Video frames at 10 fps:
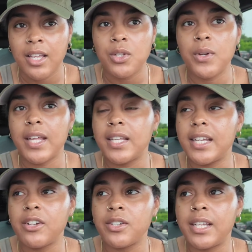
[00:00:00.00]
You can
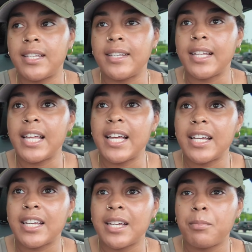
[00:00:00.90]
literally
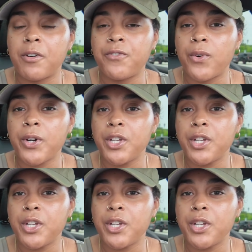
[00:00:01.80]
look before